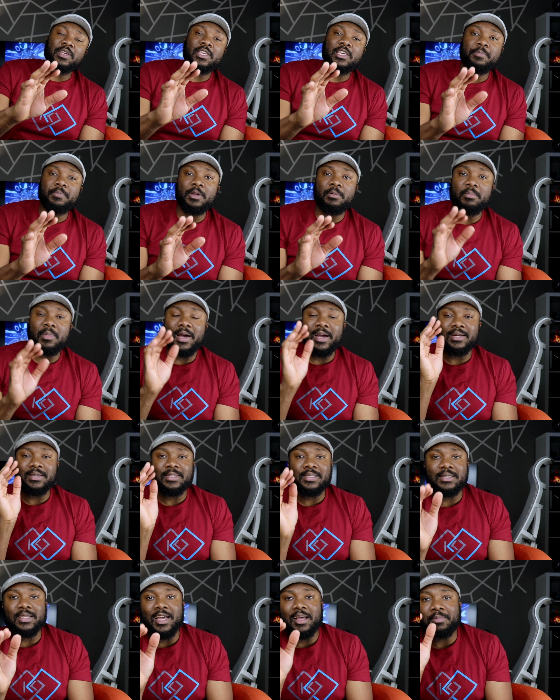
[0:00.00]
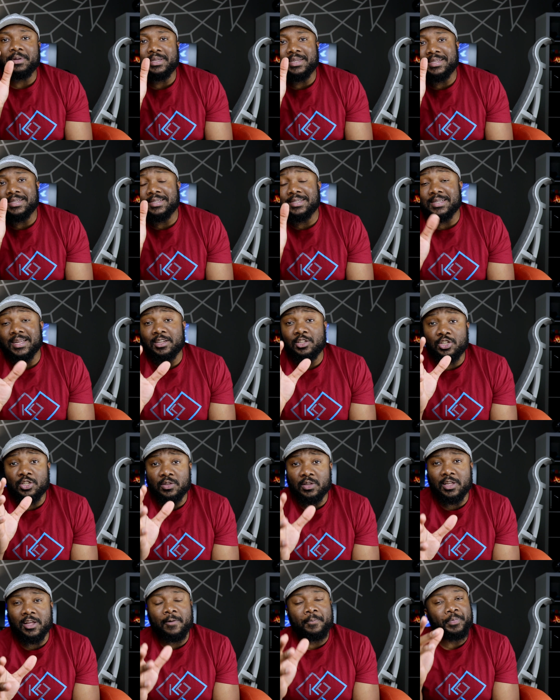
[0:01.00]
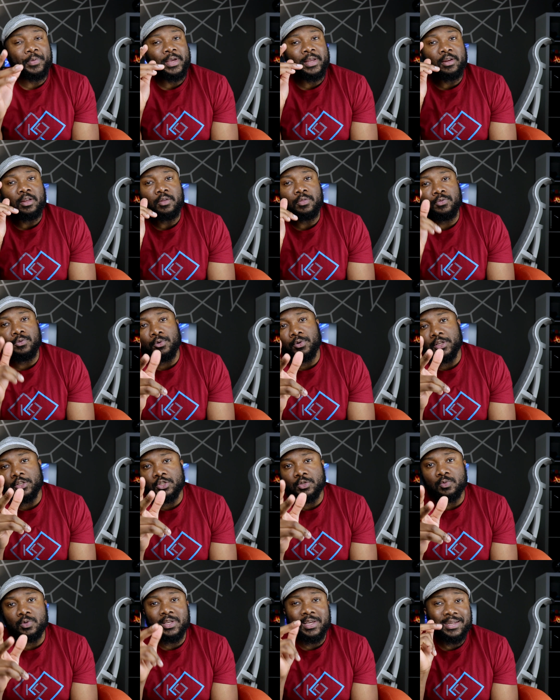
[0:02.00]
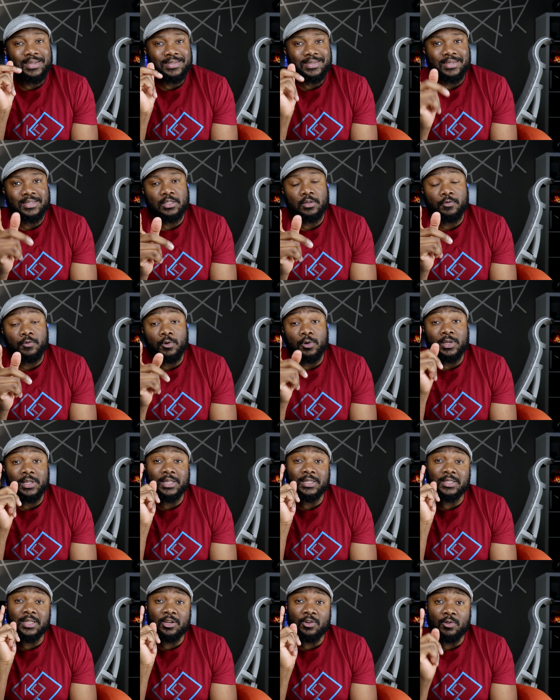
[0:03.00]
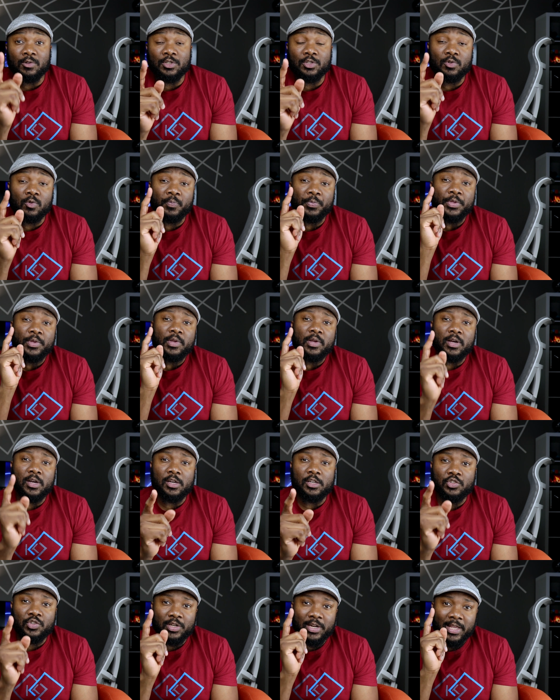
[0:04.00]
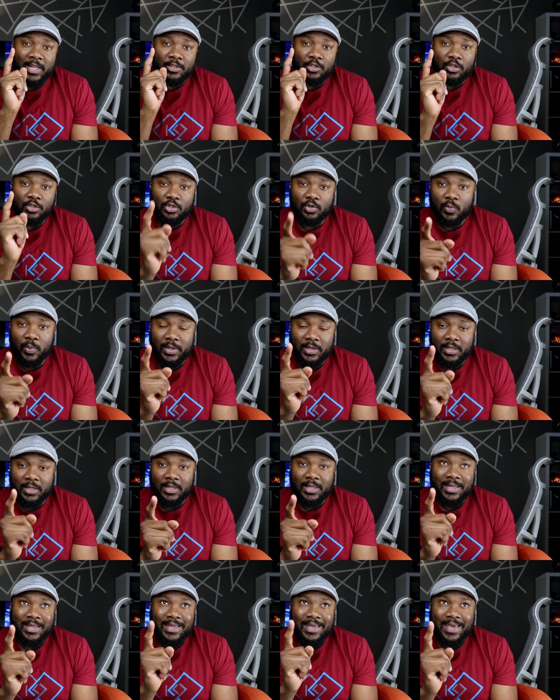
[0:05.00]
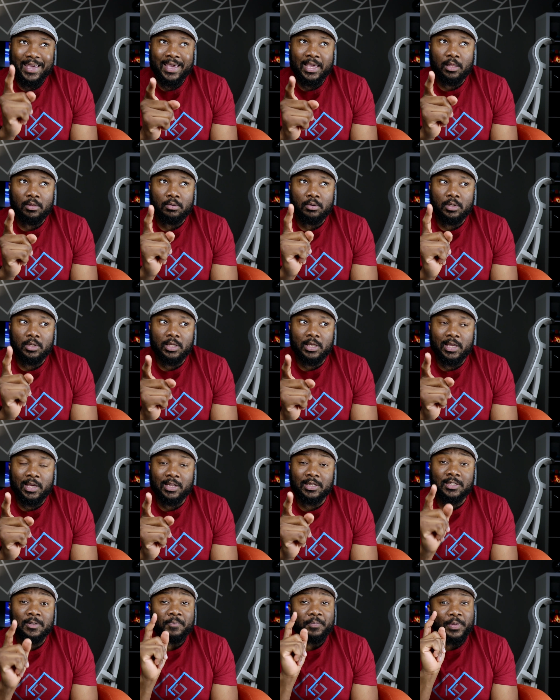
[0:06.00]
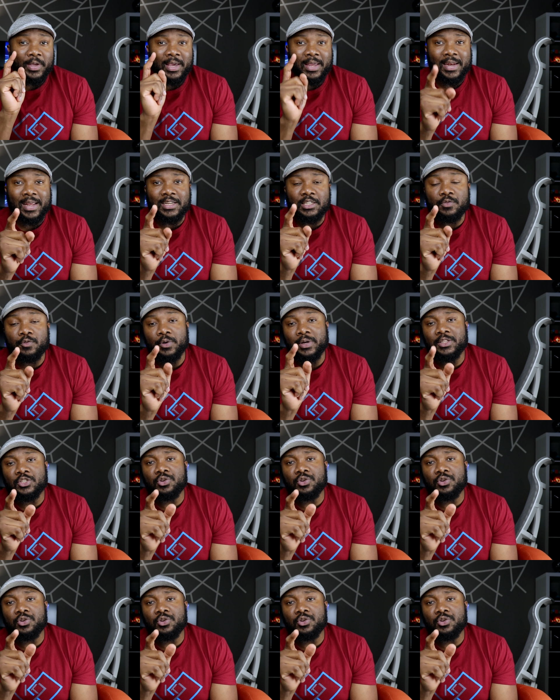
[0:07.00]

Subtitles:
to keep in mind, this tablet is set to come in 32 gigs, 64 gigs, and also 128 gigs, and that's for